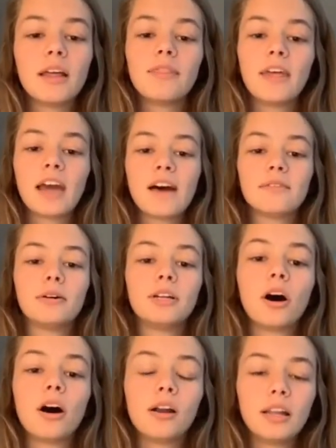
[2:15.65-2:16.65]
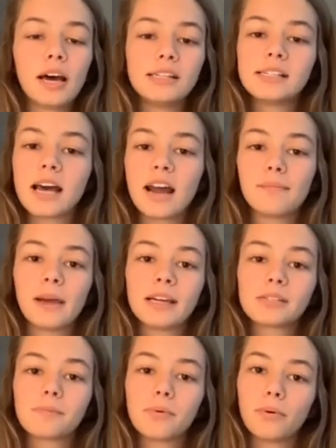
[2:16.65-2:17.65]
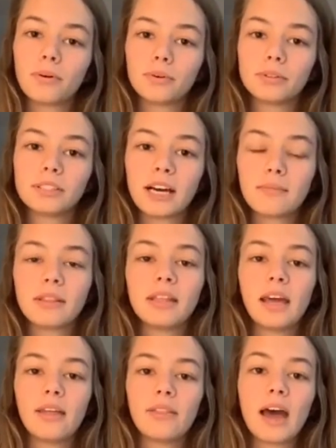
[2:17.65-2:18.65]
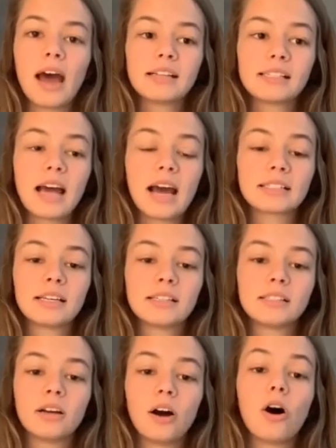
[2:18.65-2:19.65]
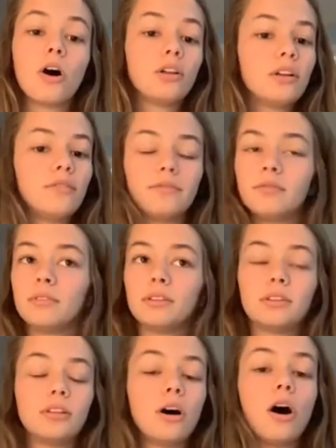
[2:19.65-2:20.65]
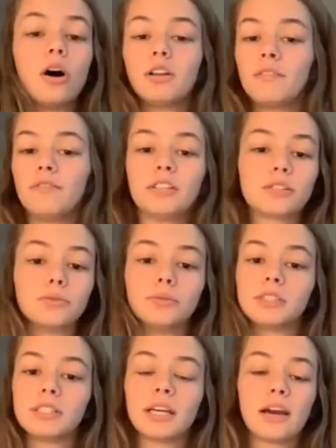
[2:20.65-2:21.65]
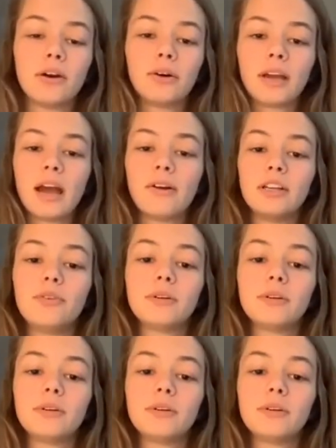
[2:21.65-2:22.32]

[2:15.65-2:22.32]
They have an online database portal type thing that has access to all of the schools in Carroll County.